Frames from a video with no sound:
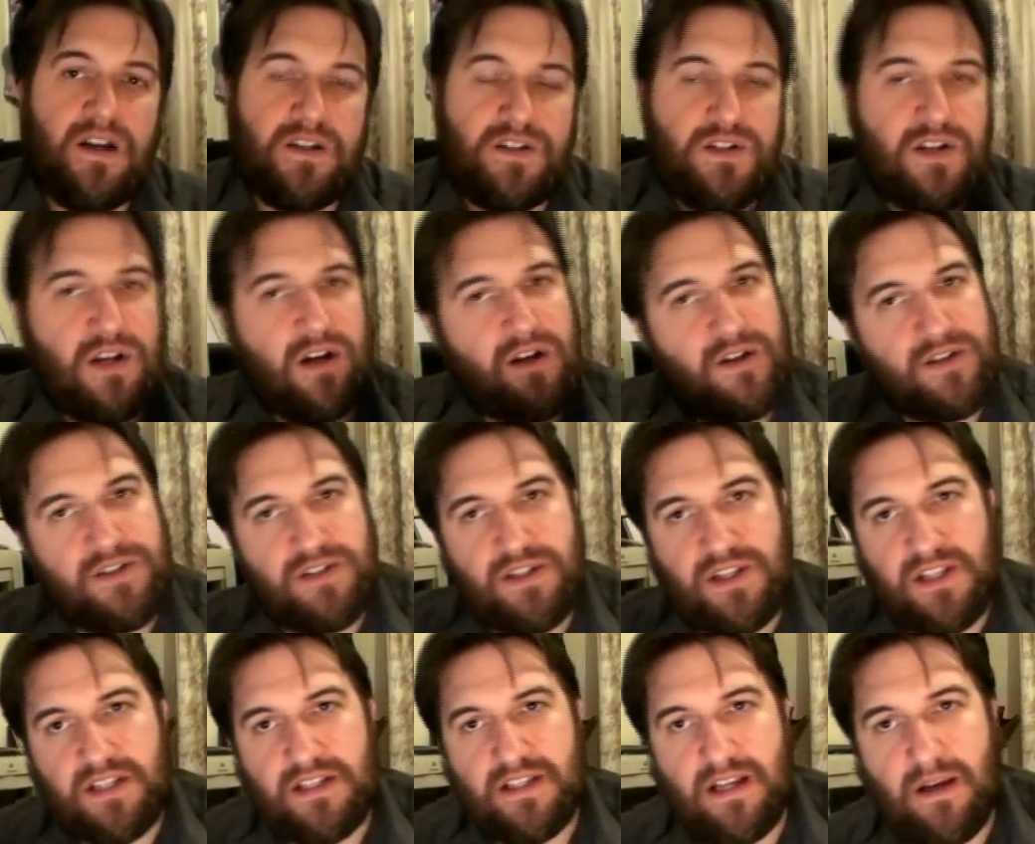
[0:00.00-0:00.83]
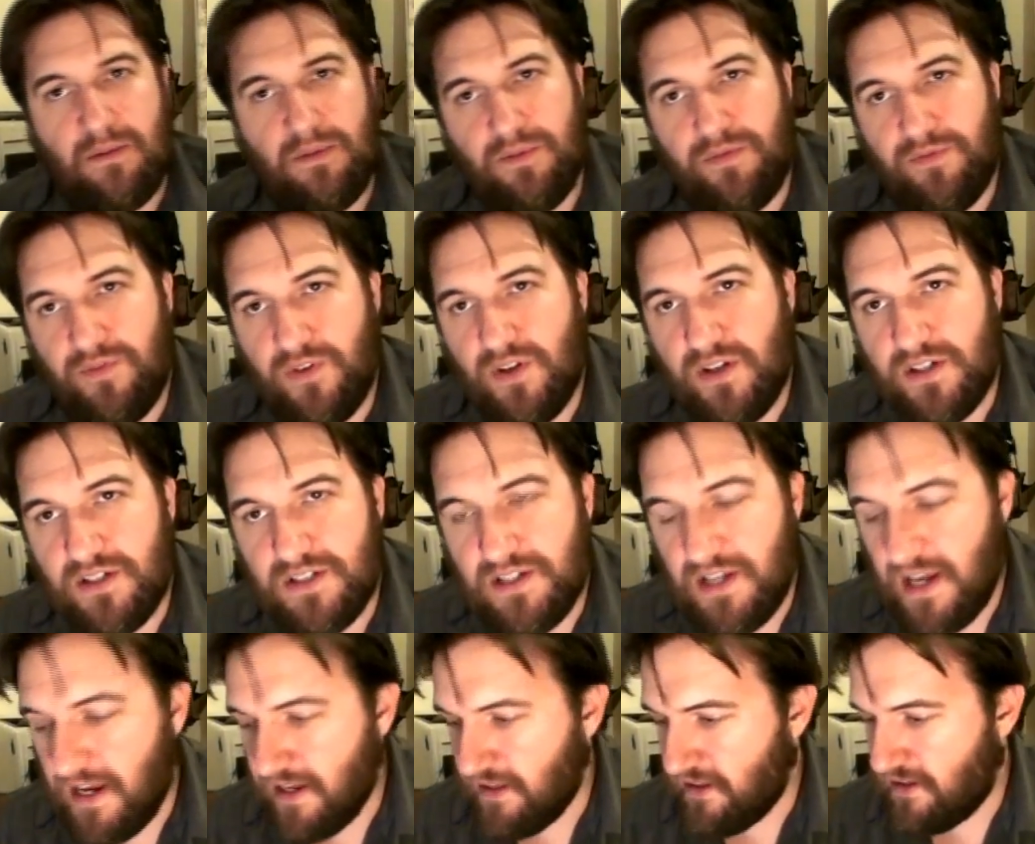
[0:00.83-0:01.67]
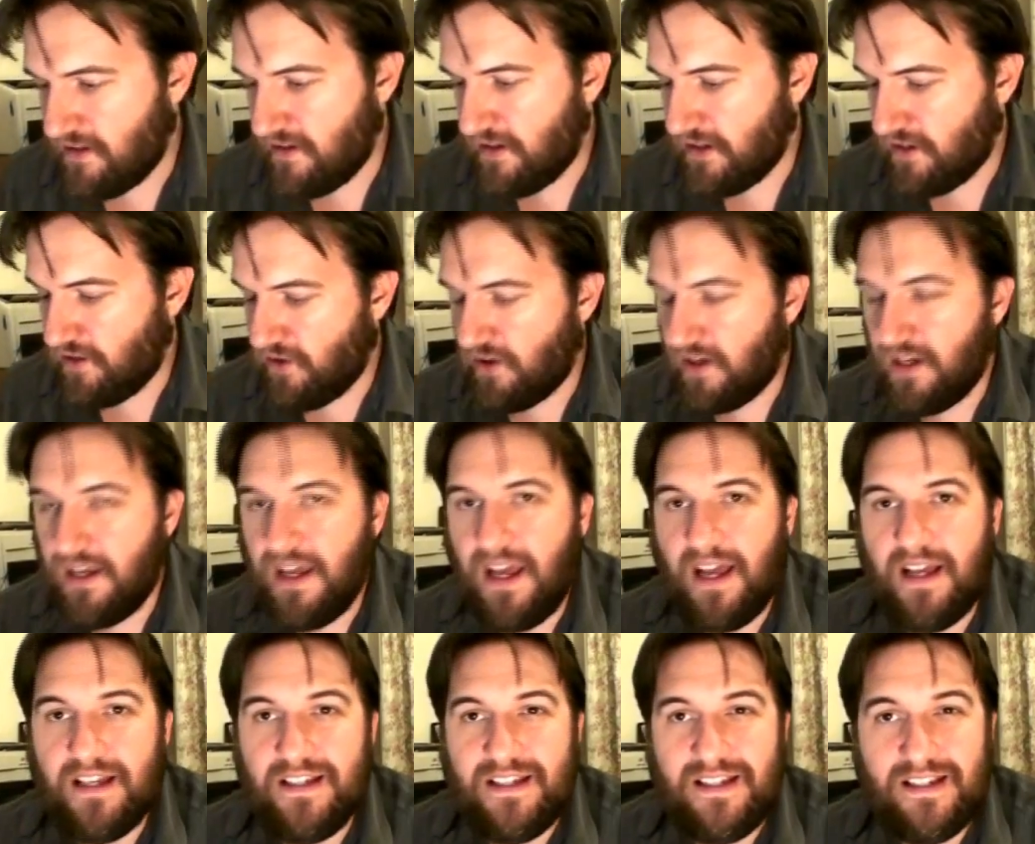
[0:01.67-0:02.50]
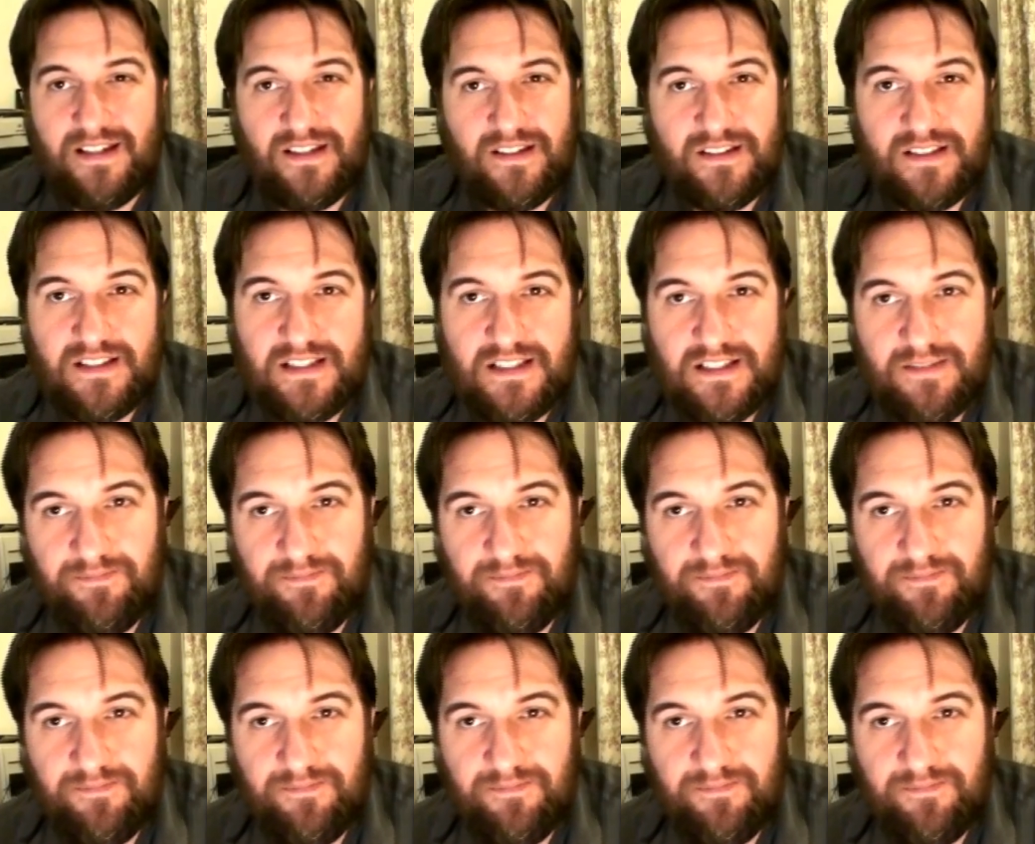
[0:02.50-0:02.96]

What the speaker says: I charged this up the first day that I got it, and